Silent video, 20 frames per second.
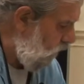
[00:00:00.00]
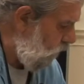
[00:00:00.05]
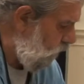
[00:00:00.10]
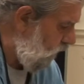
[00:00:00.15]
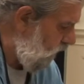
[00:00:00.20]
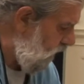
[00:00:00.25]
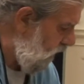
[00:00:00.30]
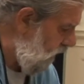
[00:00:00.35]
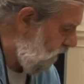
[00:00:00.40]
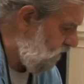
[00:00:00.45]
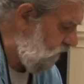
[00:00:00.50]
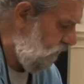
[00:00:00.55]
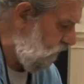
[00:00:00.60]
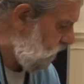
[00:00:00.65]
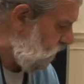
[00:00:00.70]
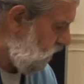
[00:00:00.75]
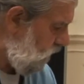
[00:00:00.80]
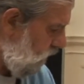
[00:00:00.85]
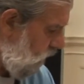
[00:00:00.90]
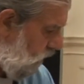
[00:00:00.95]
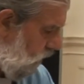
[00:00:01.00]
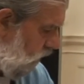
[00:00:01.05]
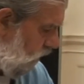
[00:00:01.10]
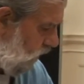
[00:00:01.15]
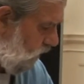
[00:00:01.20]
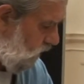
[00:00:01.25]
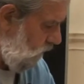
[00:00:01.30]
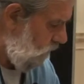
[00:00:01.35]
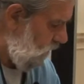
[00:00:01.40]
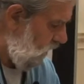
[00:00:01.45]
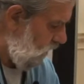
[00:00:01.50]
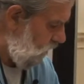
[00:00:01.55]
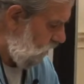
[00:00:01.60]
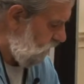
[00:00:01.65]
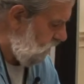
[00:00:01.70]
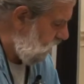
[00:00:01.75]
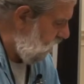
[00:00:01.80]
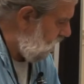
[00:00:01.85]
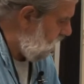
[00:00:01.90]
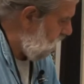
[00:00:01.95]
we have the
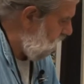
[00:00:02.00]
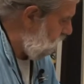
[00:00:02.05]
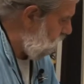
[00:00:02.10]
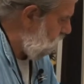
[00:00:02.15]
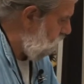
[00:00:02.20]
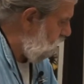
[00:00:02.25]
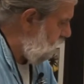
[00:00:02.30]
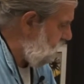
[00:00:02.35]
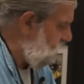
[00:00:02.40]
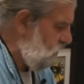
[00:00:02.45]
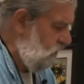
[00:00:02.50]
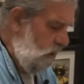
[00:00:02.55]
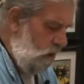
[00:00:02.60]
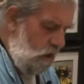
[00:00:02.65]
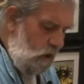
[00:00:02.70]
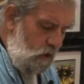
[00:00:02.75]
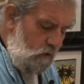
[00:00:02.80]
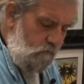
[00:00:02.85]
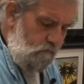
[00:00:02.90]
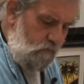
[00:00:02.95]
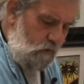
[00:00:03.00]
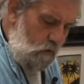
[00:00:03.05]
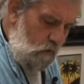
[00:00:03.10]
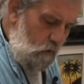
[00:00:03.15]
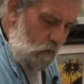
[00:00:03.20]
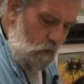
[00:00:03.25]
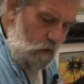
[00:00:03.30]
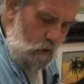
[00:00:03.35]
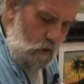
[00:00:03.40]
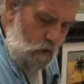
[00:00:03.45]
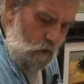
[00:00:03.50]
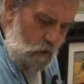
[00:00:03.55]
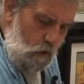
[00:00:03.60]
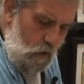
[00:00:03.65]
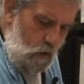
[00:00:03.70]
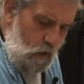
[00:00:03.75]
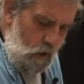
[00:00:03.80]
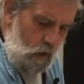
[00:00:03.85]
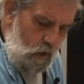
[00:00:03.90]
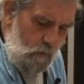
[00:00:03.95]
medals that he received,
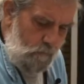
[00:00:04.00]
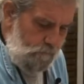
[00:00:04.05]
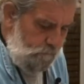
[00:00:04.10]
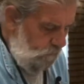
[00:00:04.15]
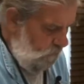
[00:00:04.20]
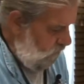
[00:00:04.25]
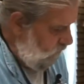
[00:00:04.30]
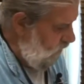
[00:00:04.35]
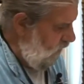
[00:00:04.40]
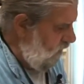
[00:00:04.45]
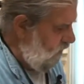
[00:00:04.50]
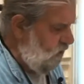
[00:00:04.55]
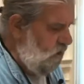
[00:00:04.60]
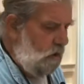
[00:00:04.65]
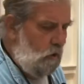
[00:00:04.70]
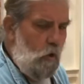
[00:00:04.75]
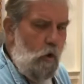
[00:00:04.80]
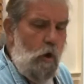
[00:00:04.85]
letters of